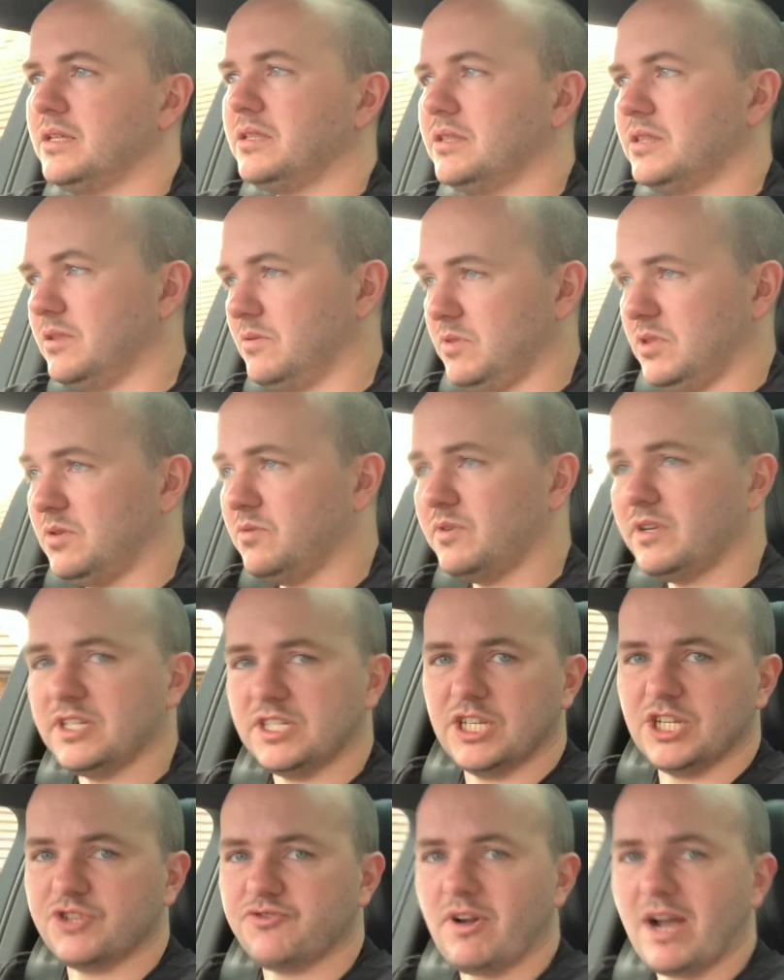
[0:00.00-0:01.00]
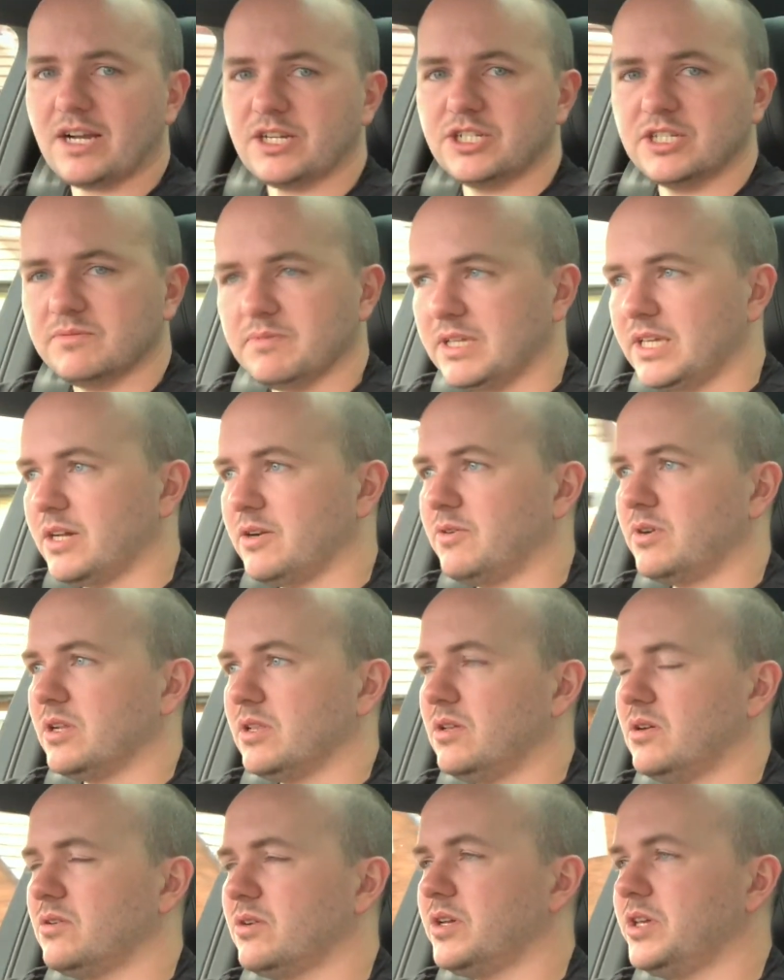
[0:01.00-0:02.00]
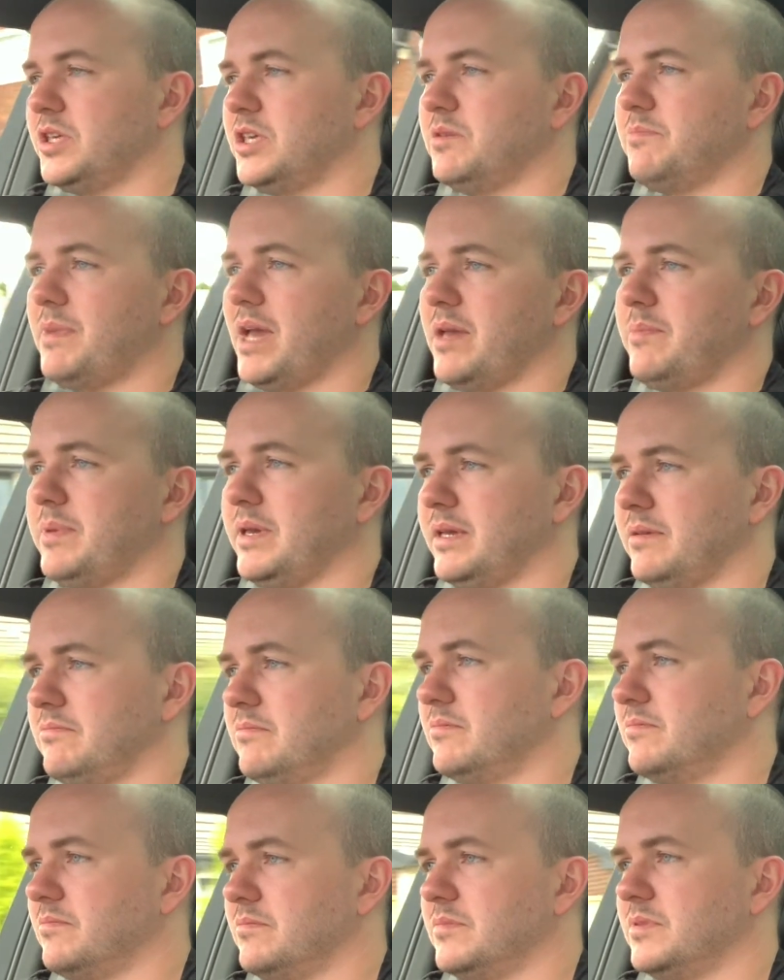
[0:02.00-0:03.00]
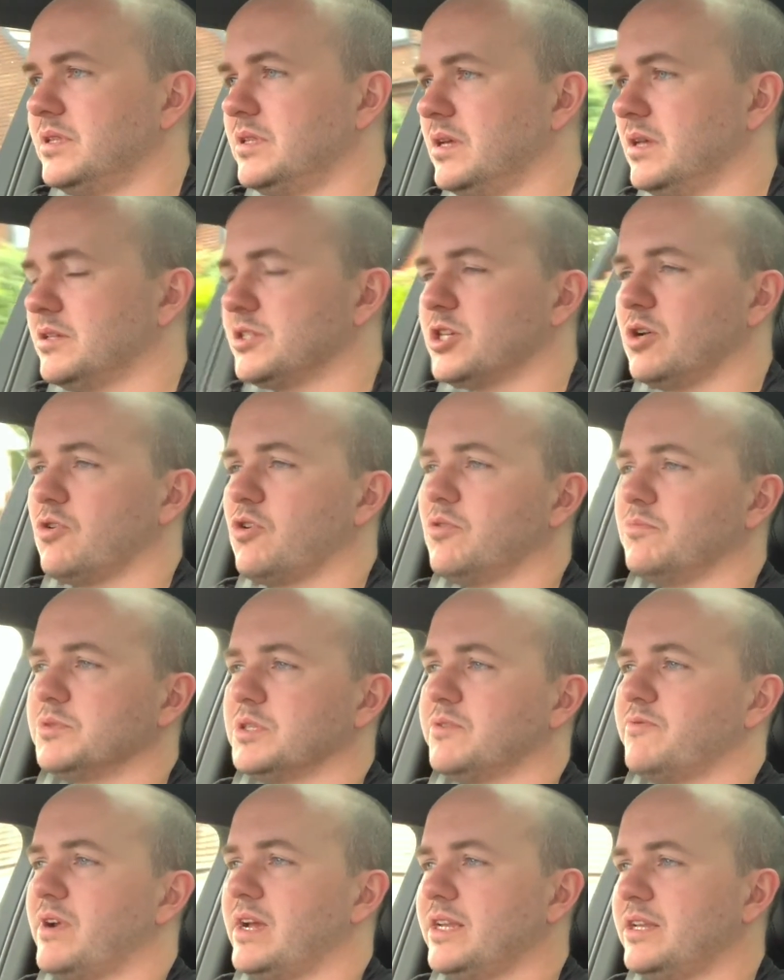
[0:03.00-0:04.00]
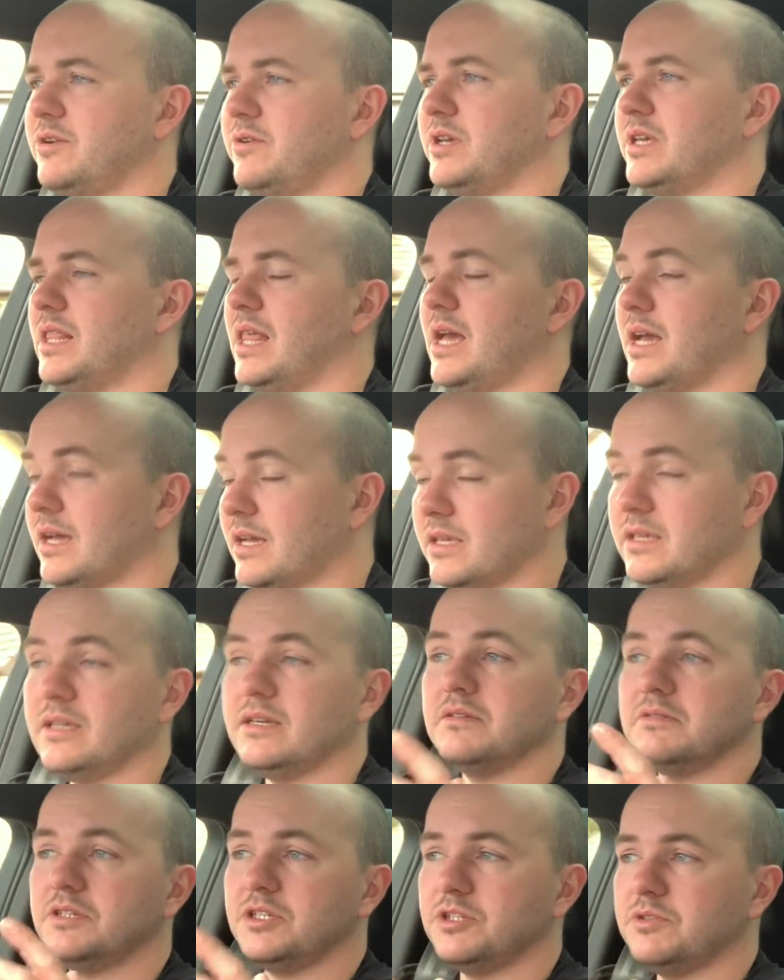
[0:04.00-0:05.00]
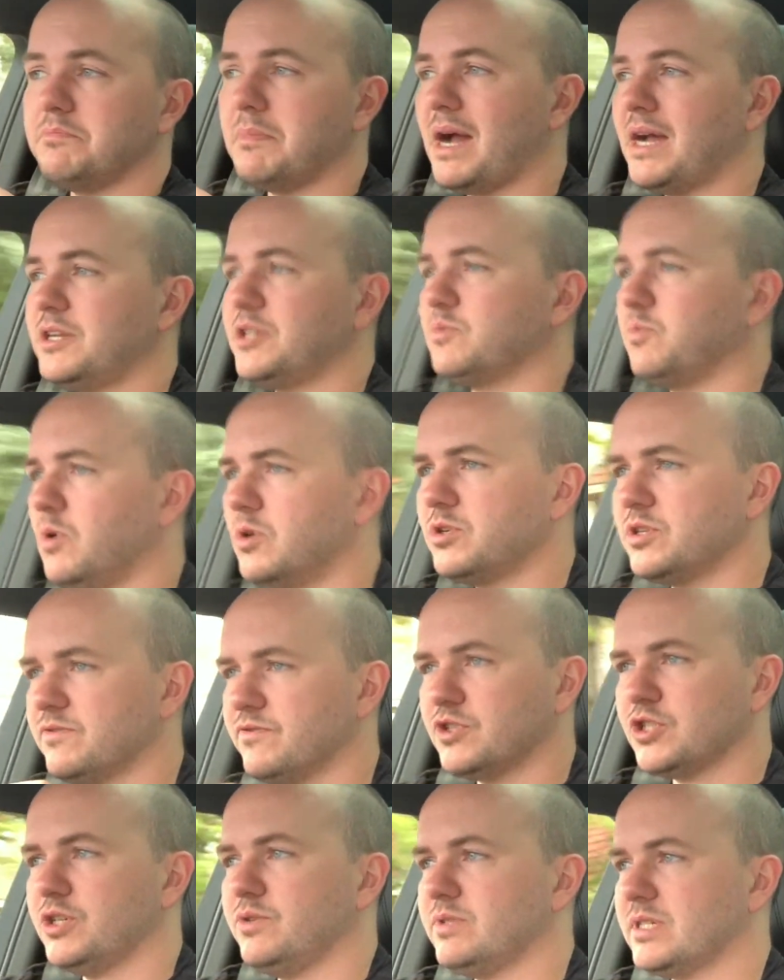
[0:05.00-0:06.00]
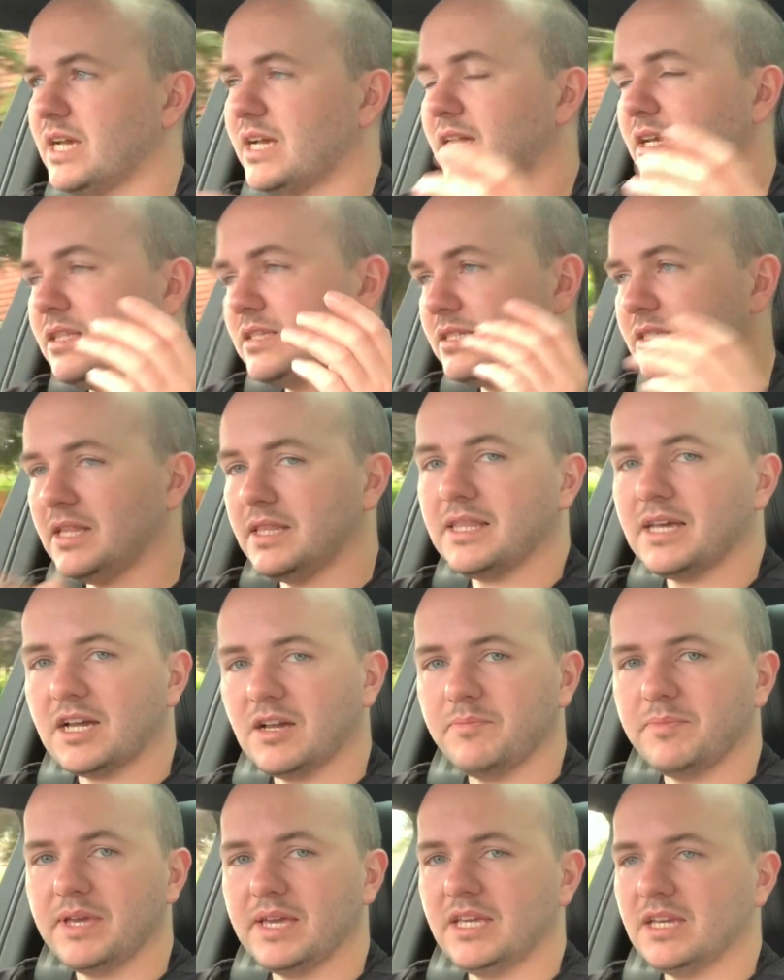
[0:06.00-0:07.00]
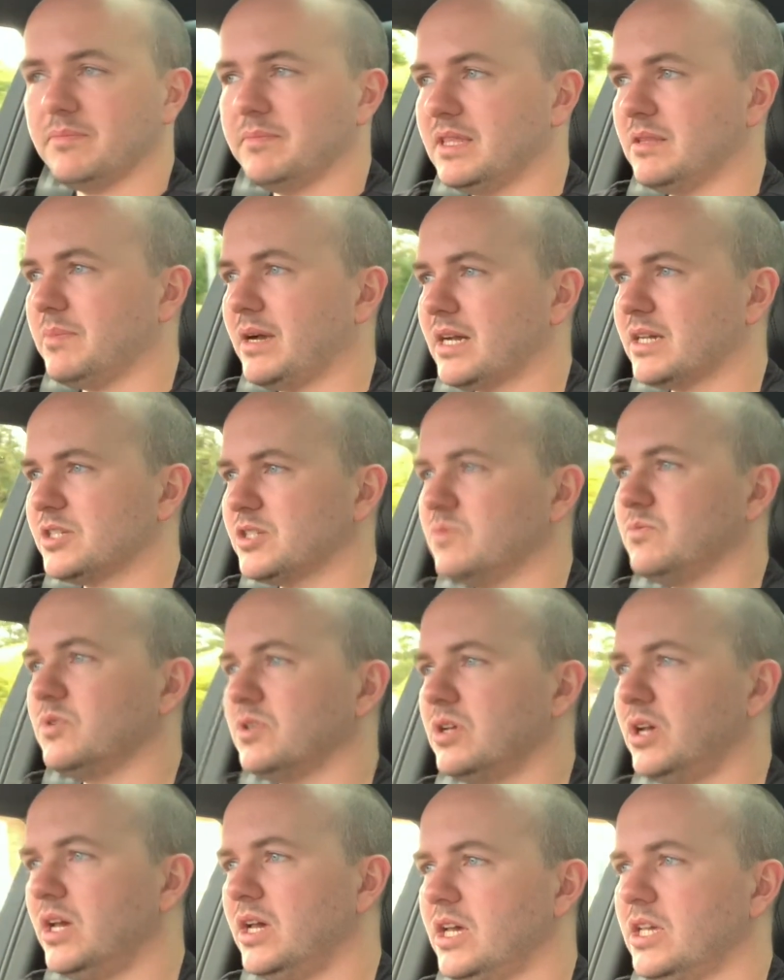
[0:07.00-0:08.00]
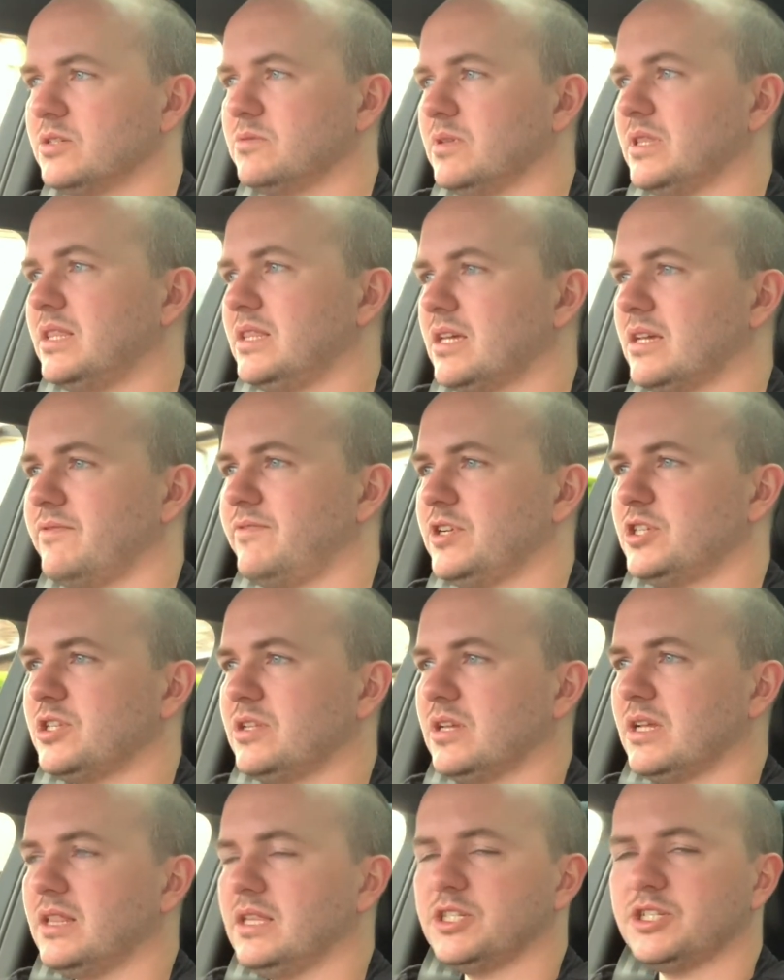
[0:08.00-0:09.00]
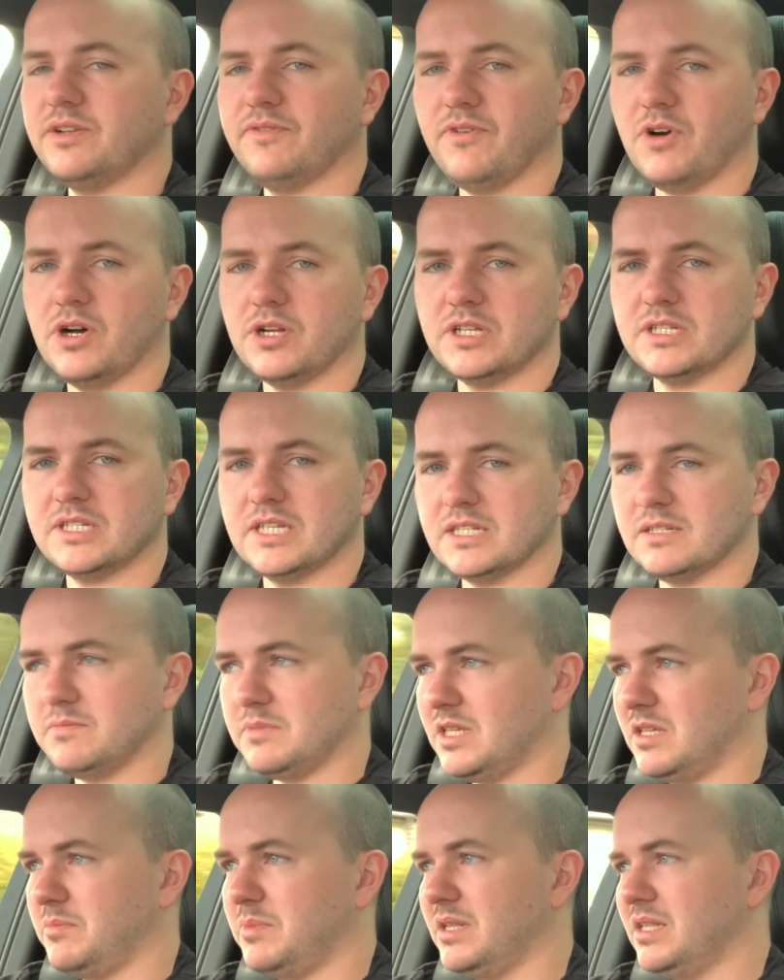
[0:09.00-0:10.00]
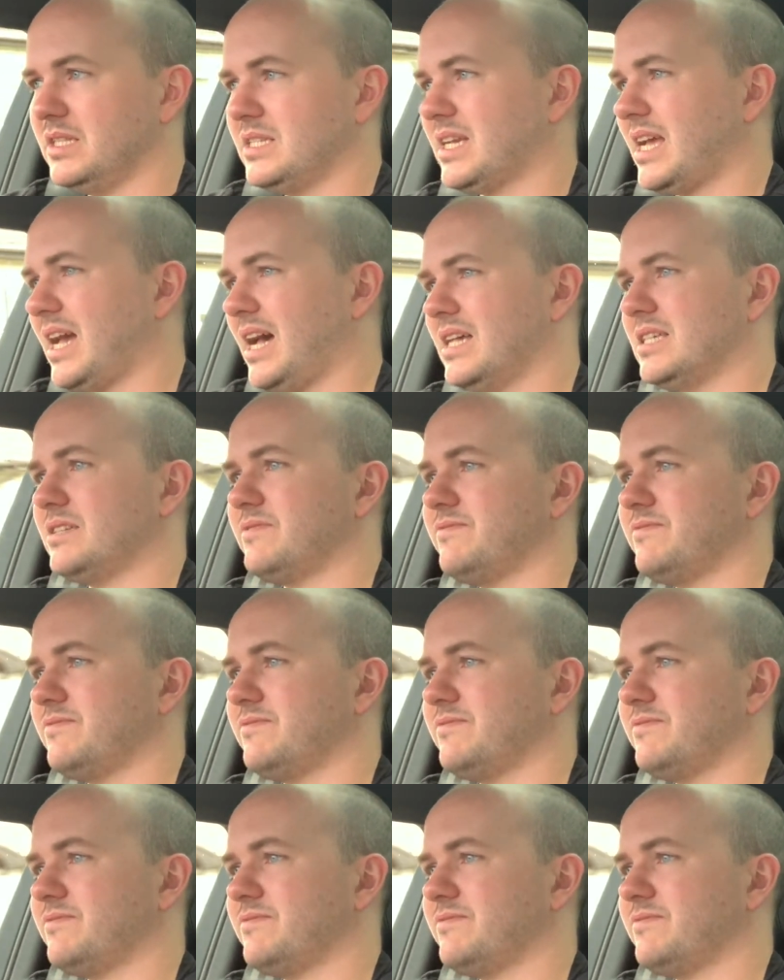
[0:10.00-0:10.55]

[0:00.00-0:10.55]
there is distractions when you're going along. You may be, a song comes on the radio you like, and your mind just wanders for 2 seconds, and then that can be it, you can be in the back of someone. So I think the collision avoidance systems that they build into cars is